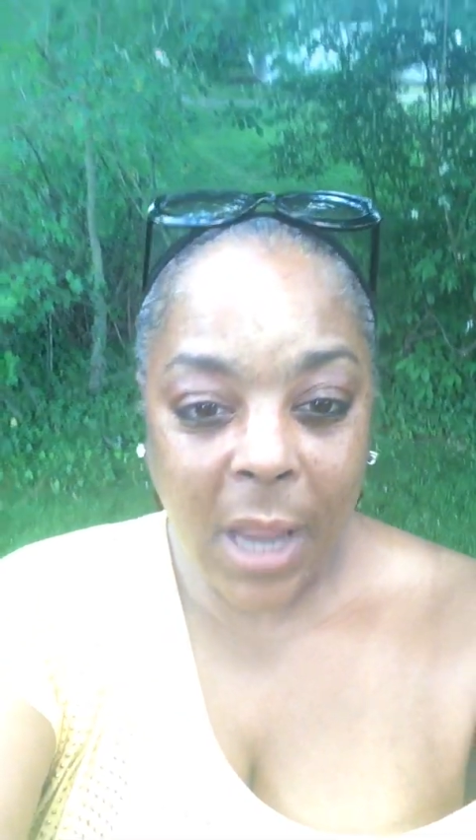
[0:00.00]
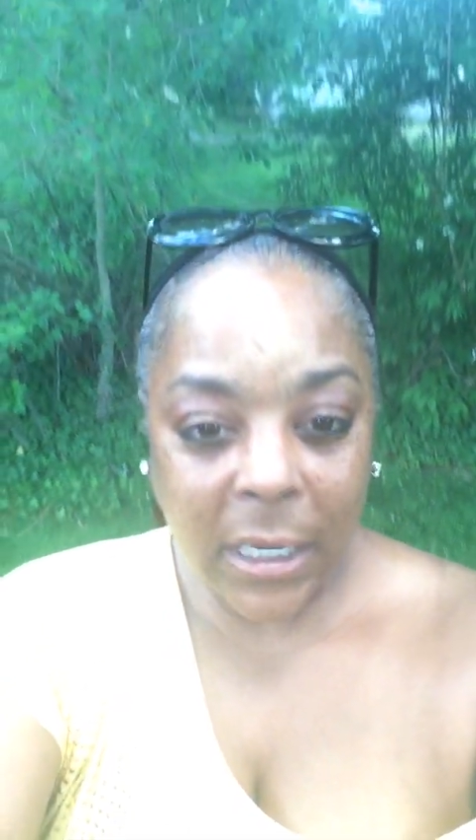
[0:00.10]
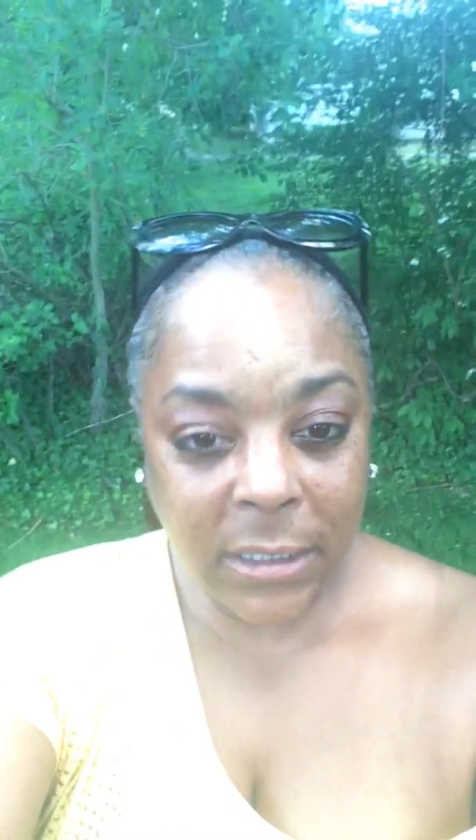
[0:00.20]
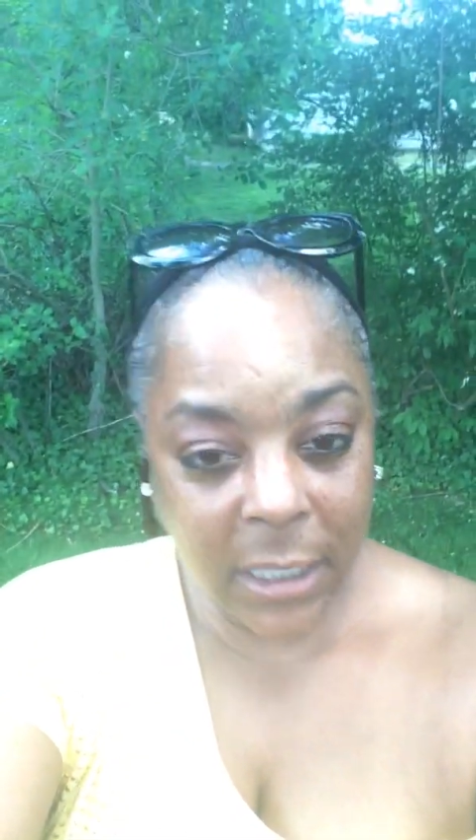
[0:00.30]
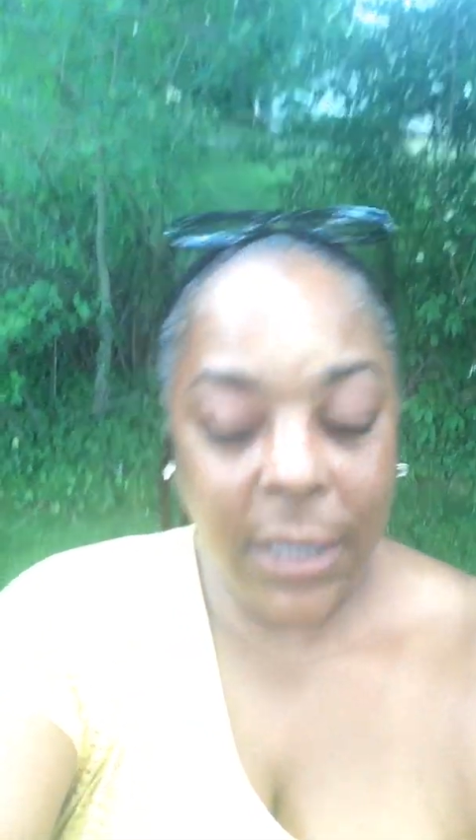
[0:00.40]

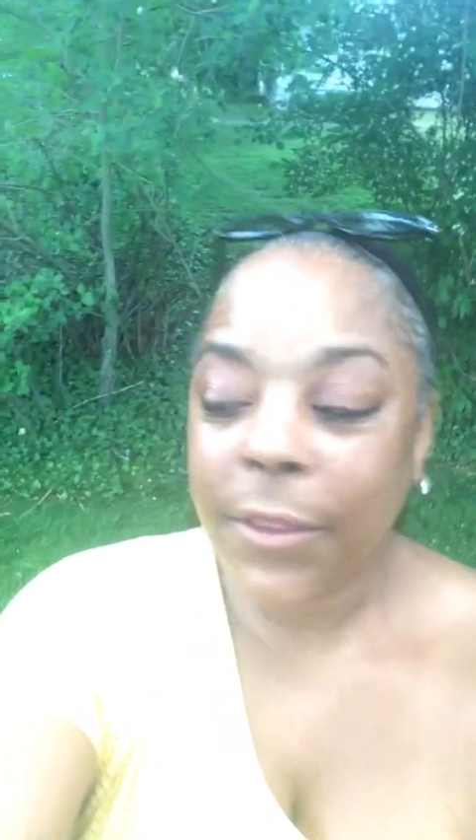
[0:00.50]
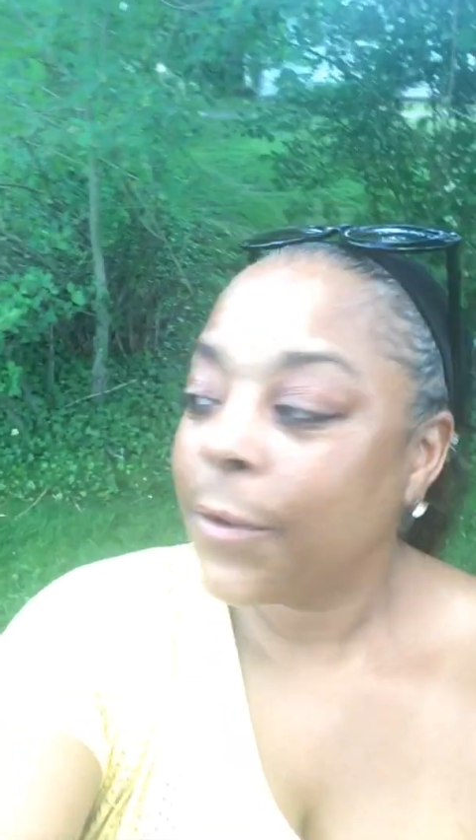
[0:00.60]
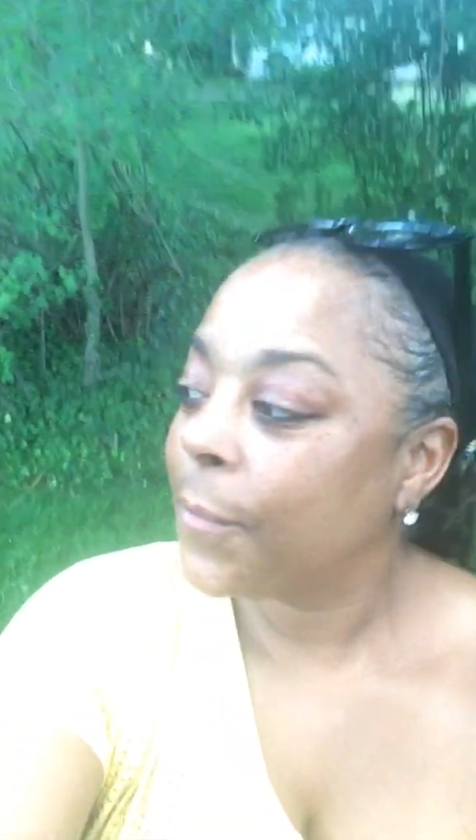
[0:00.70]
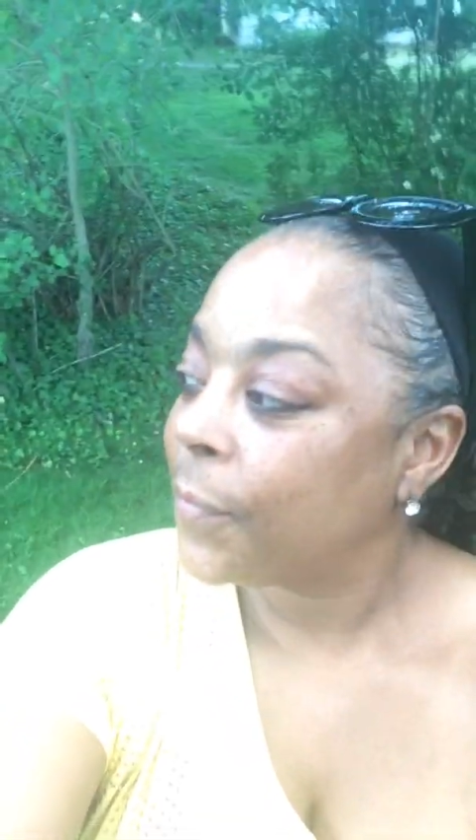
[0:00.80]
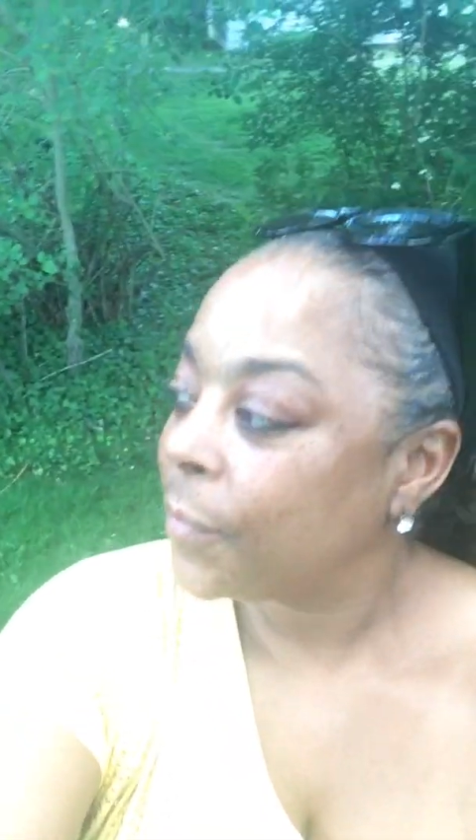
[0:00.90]
19th.
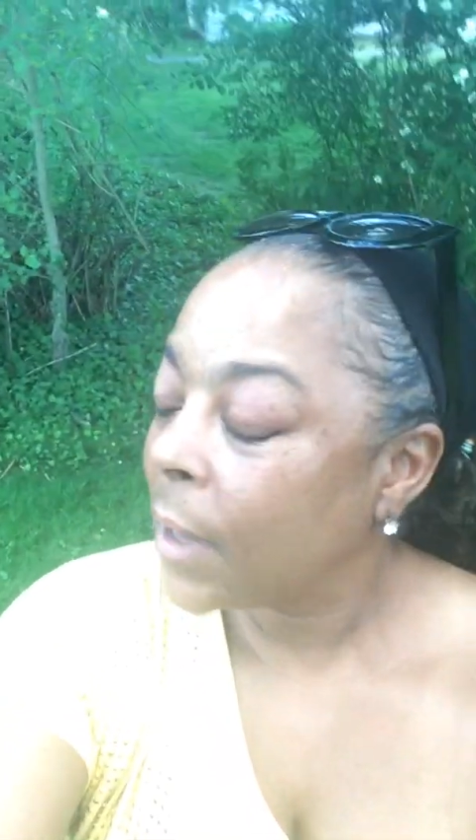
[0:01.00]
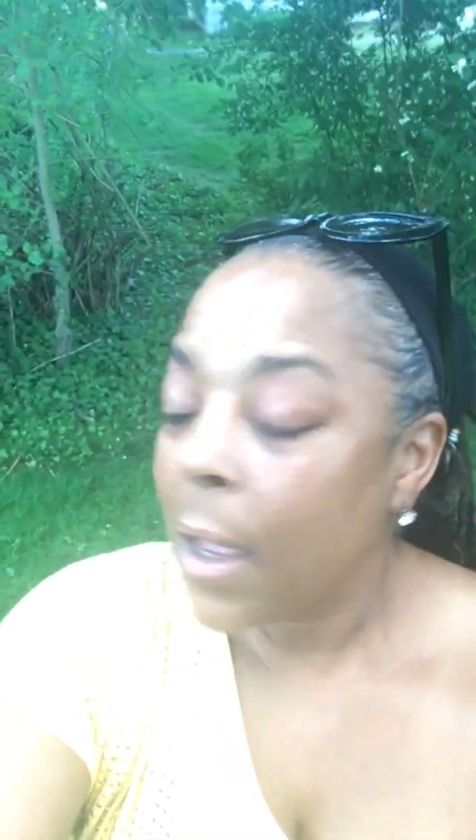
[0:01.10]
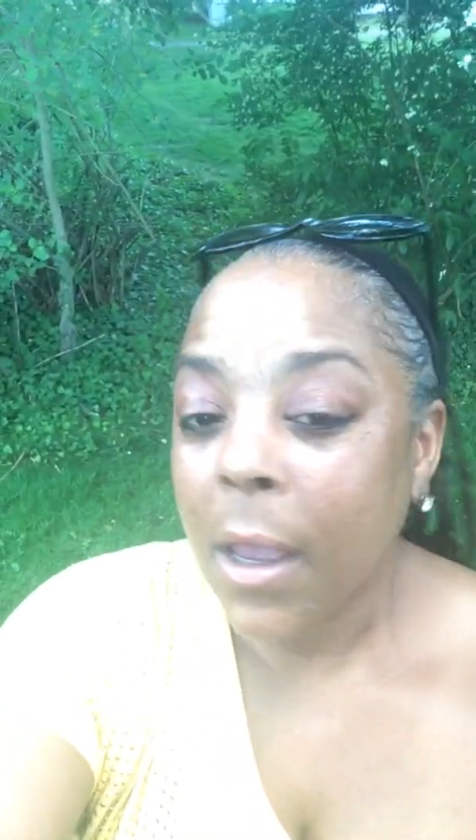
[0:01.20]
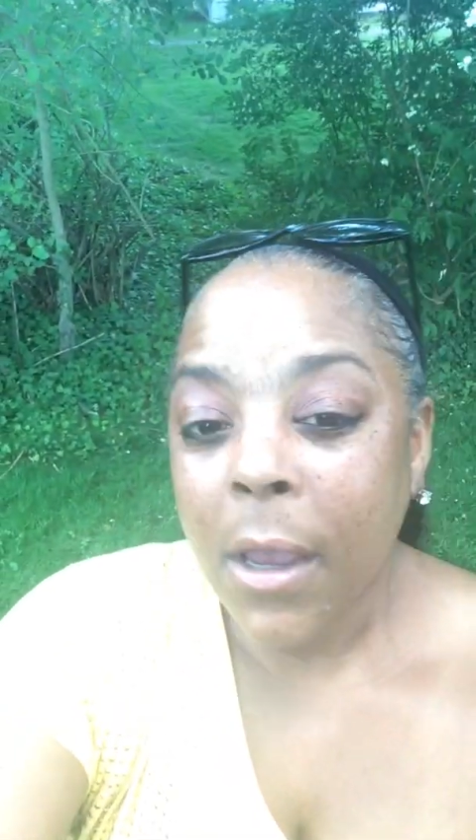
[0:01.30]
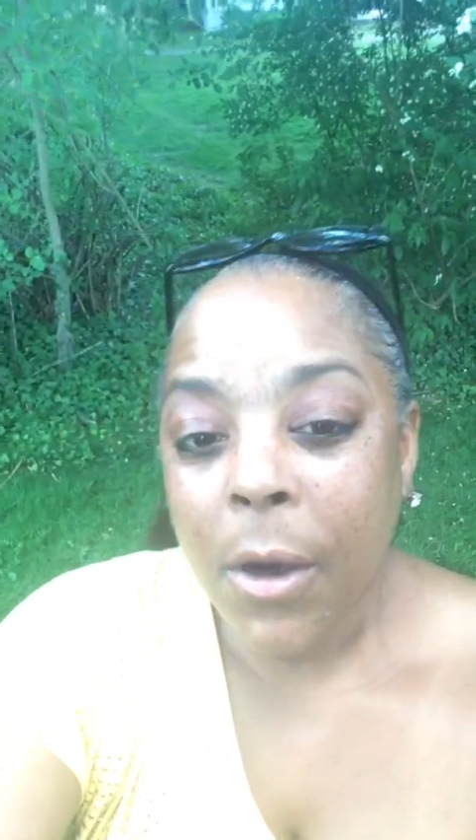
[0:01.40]

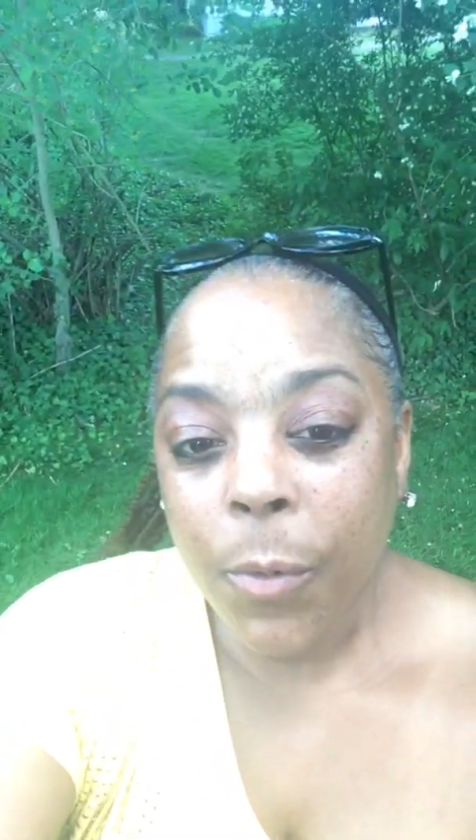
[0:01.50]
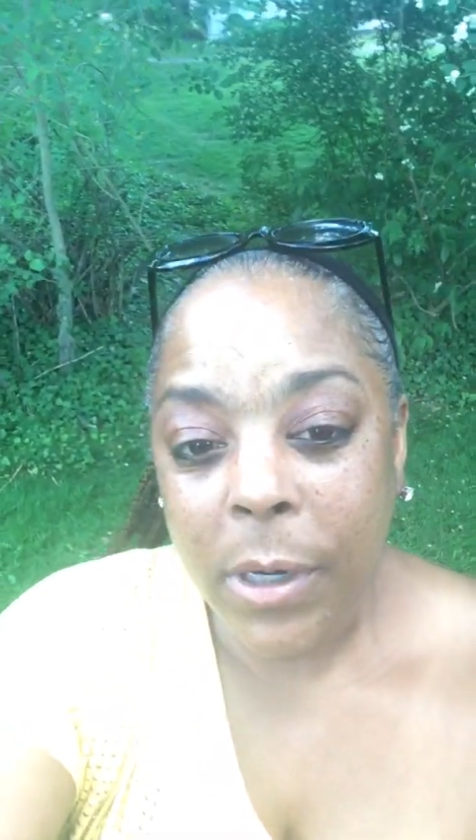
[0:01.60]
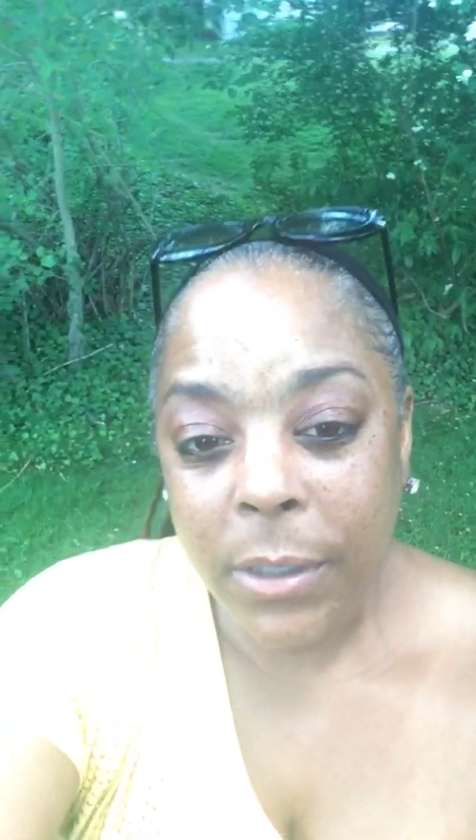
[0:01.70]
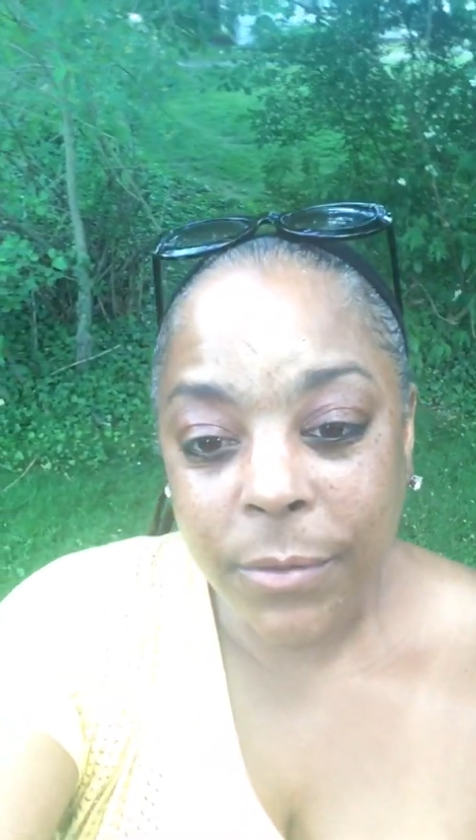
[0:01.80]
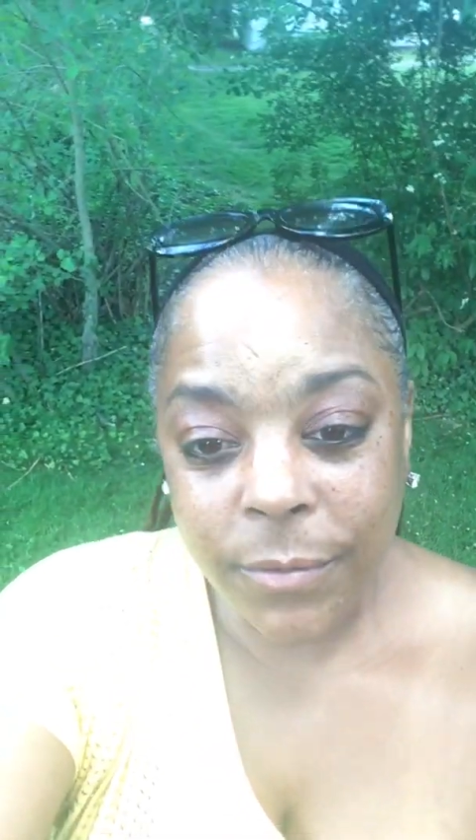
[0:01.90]

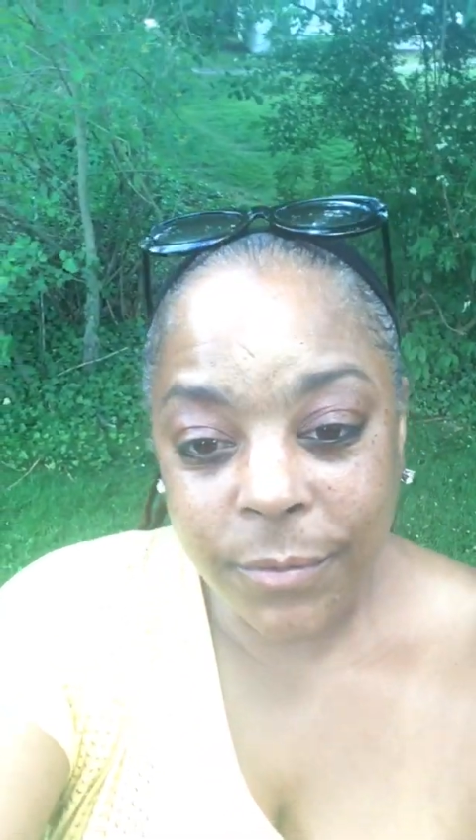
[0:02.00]
Well,